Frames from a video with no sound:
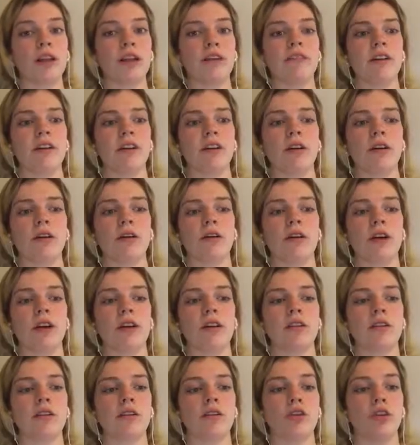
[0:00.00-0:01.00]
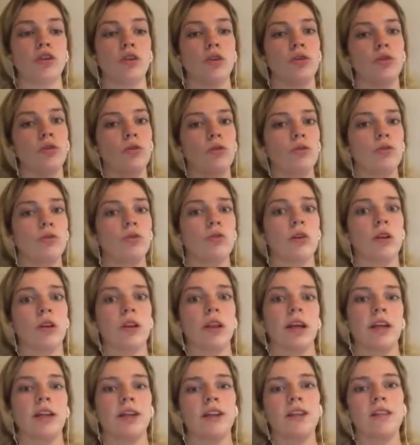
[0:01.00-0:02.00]
even though it shows on
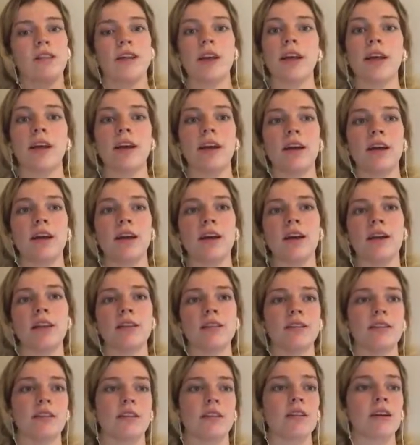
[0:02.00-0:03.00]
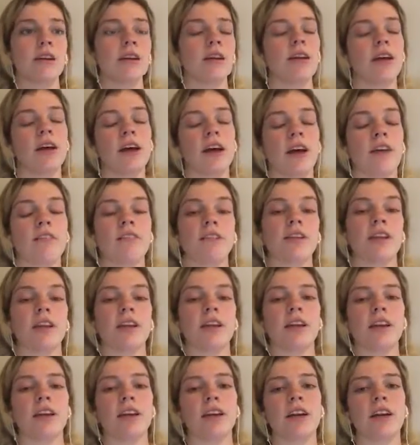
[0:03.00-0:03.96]
like the data and everything.